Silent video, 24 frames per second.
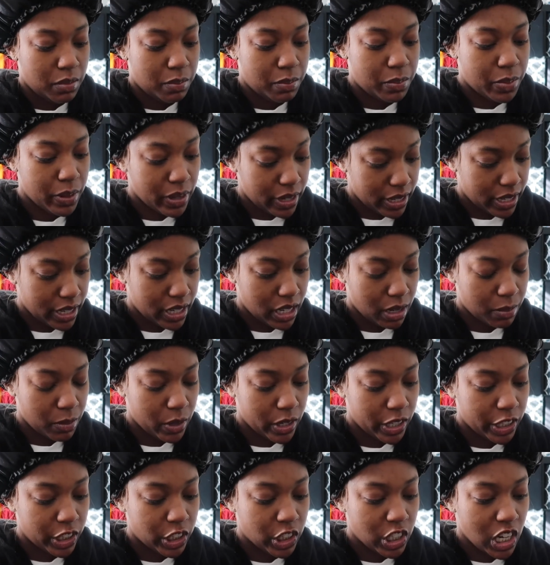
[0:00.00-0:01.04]
but i'm
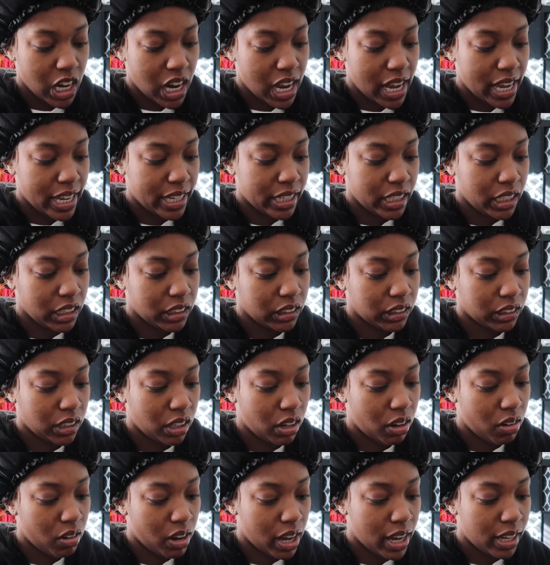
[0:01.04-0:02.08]
gonna try
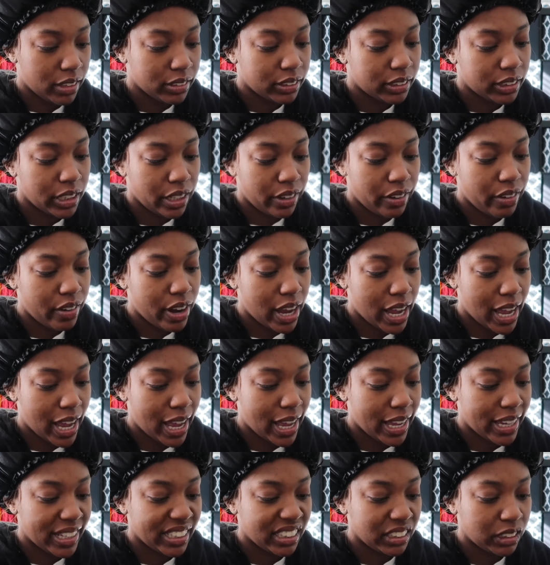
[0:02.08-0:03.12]
so i'll see you
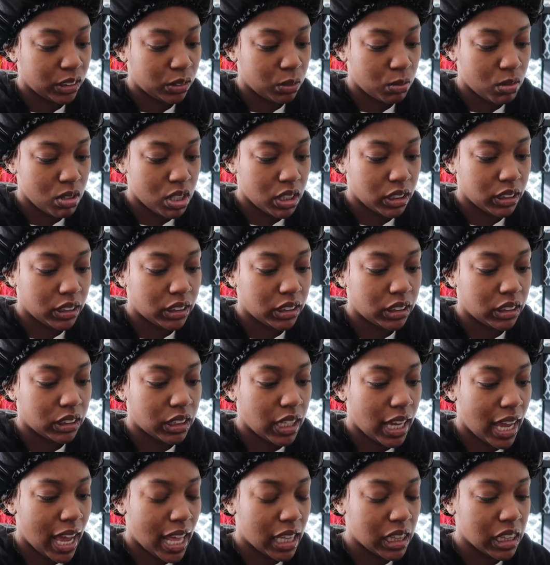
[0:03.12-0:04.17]
guys once
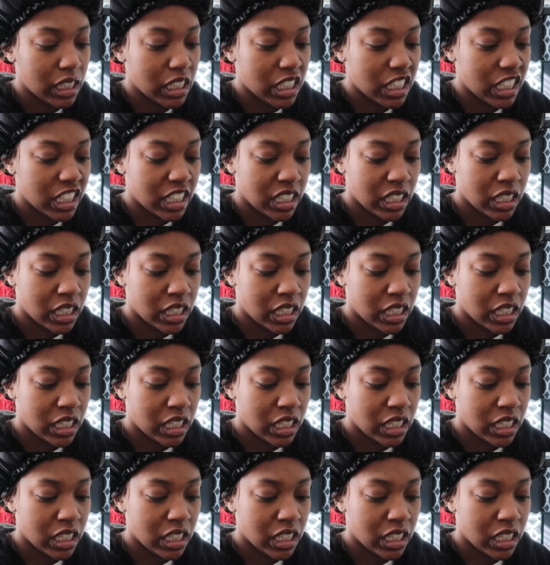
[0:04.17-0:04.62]
i look